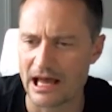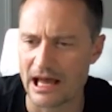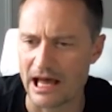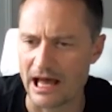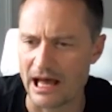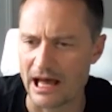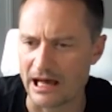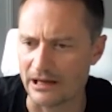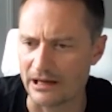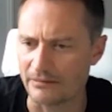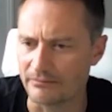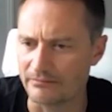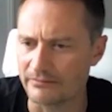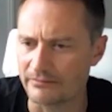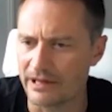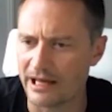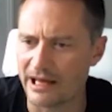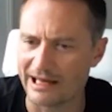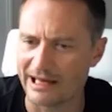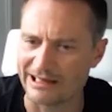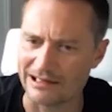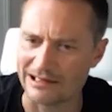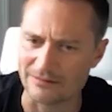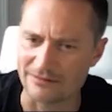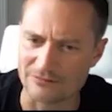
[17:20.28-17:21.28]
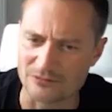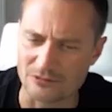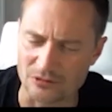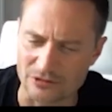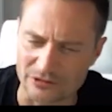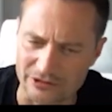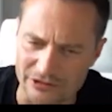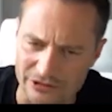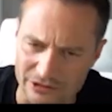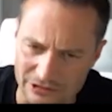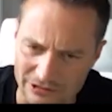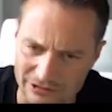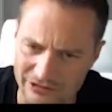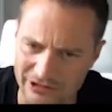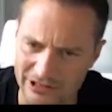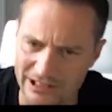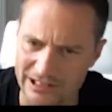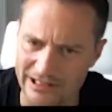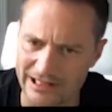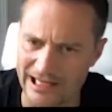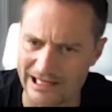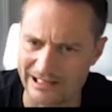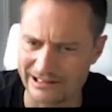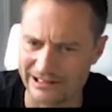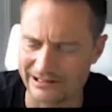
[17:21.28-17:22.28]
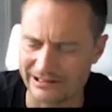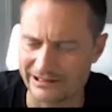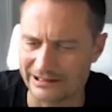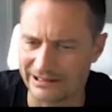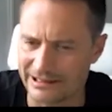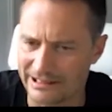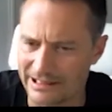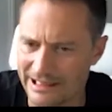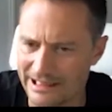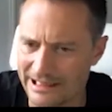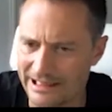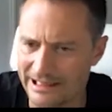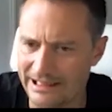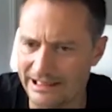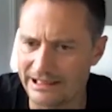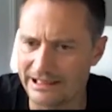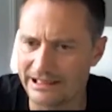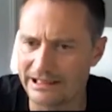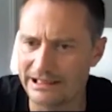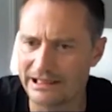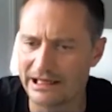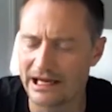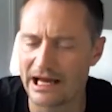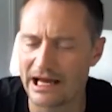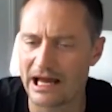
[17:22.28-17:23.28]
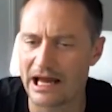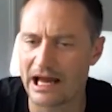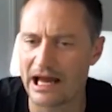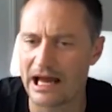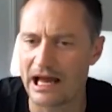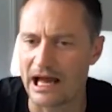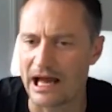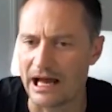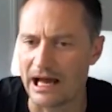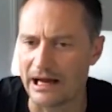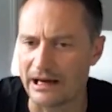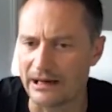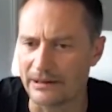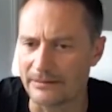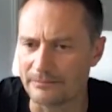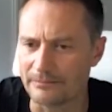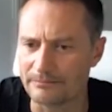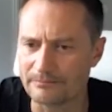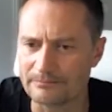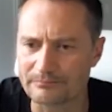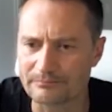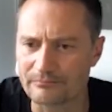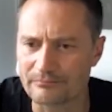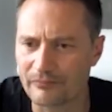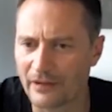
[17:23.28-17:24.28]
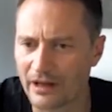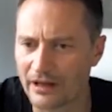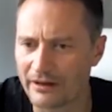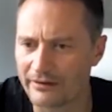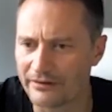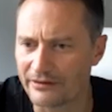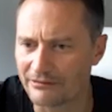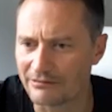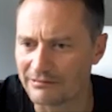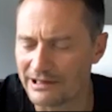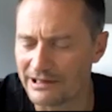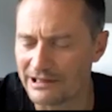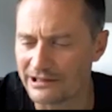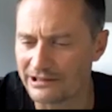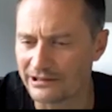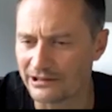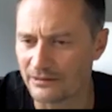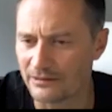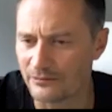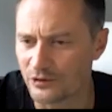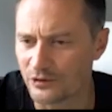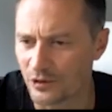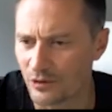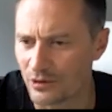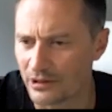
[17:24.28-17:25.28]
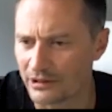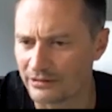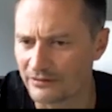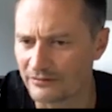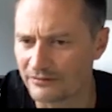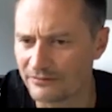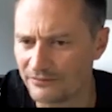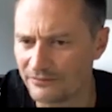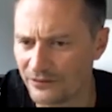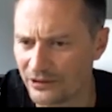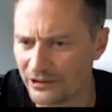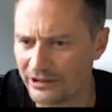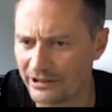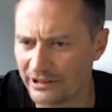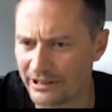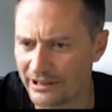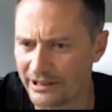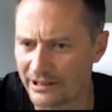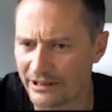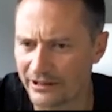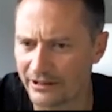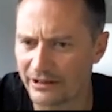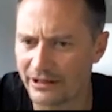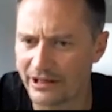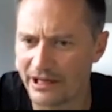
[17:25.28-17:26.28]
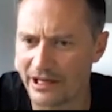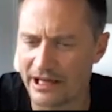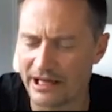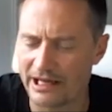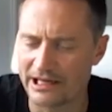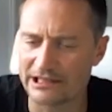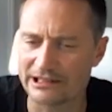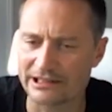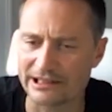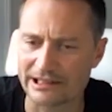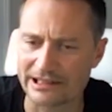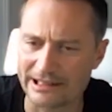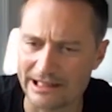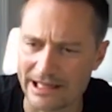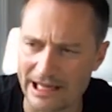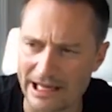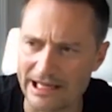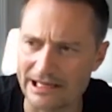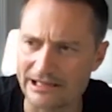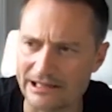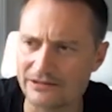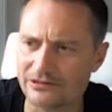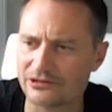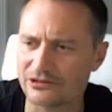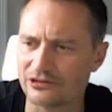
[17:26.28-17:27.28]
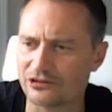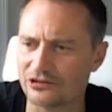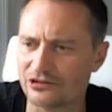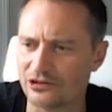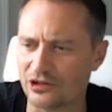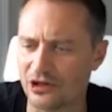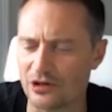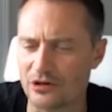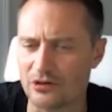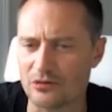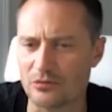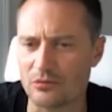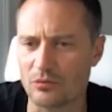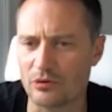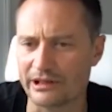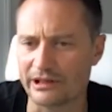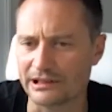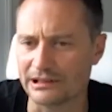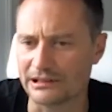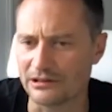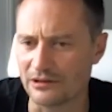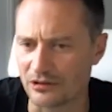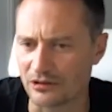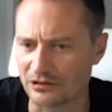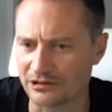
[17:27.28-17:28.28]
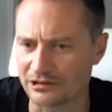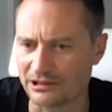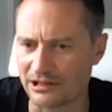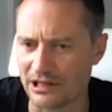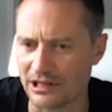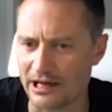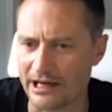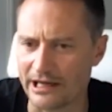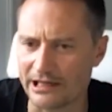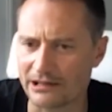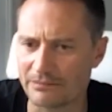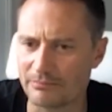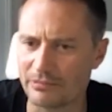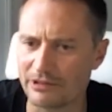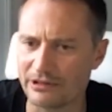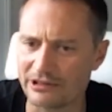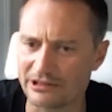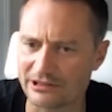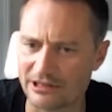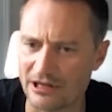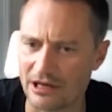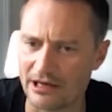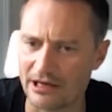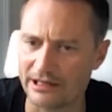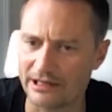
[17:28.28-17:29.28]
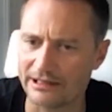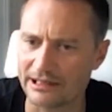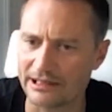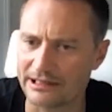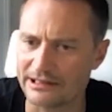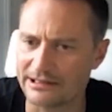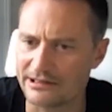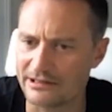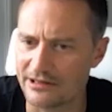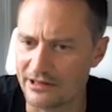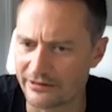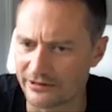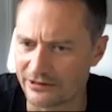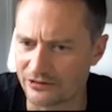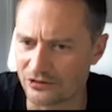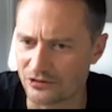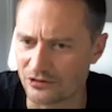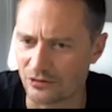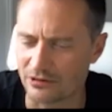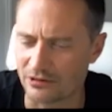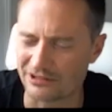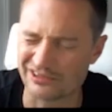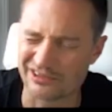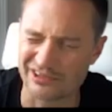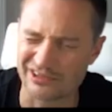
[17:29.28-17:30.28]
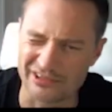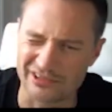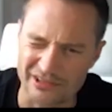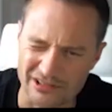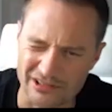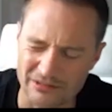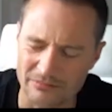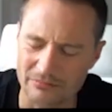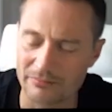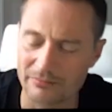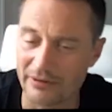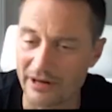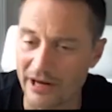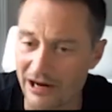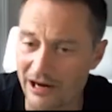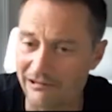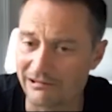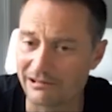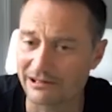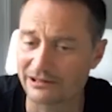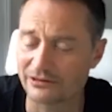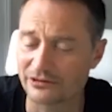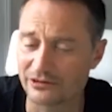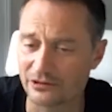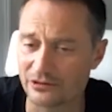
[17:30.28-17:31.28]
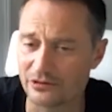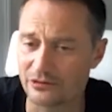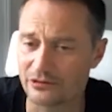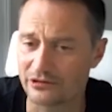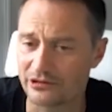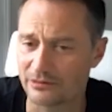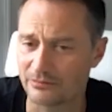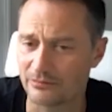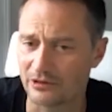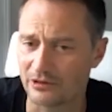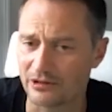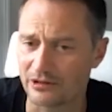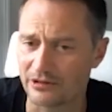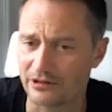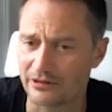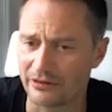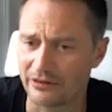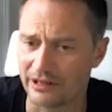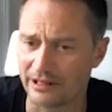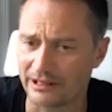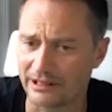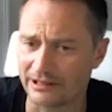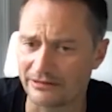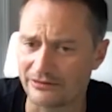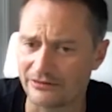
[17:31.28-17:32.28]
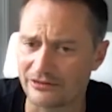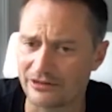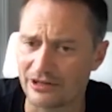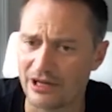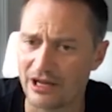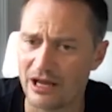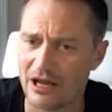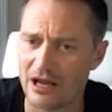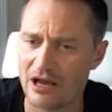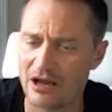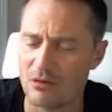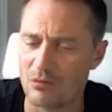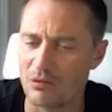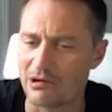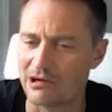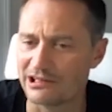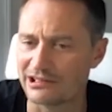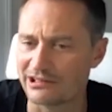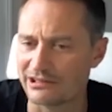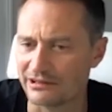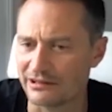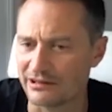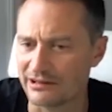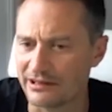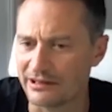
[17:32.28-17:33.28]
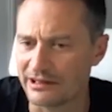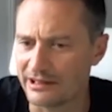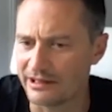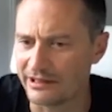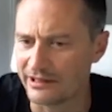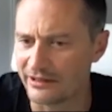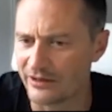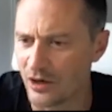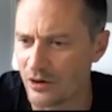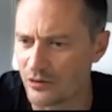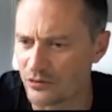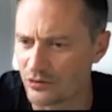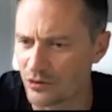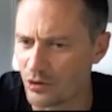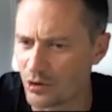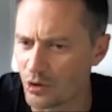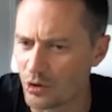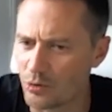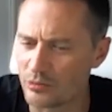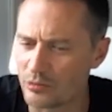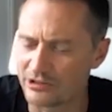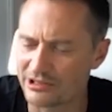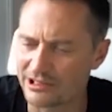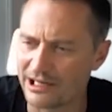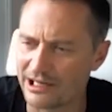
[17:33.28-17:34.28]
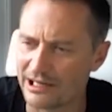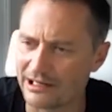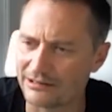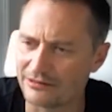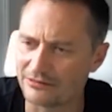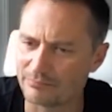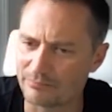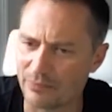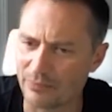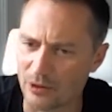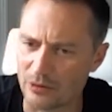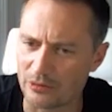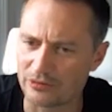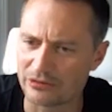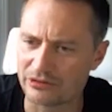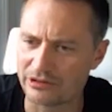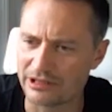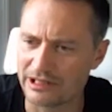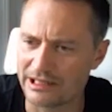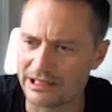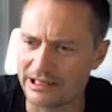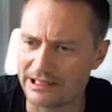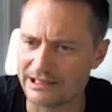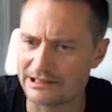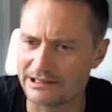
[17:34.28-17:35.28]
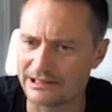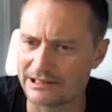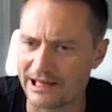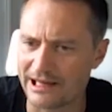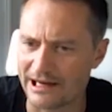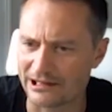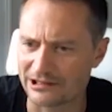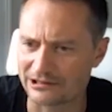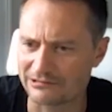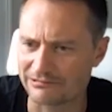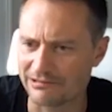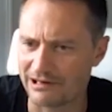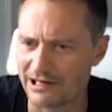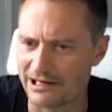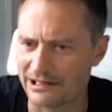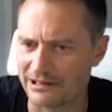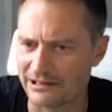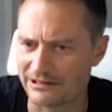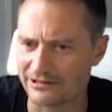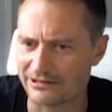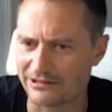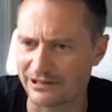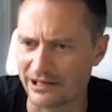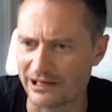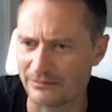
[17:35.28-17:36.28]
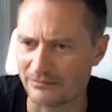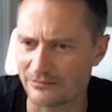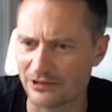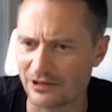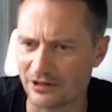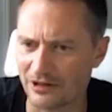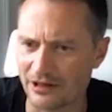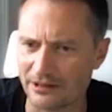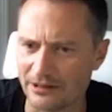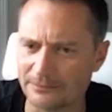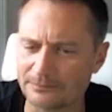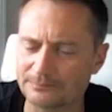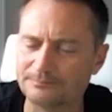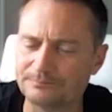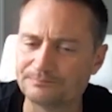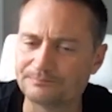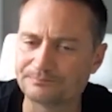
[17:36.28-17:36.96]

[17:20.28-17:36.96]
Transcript: Now, of course, you'll see that in the knee. And the reason I'm showing the foot here is, again, to show what it looks like beside another joint. So you're comparing two similar things, whereas you don't always get both knees x-rayed at the same time.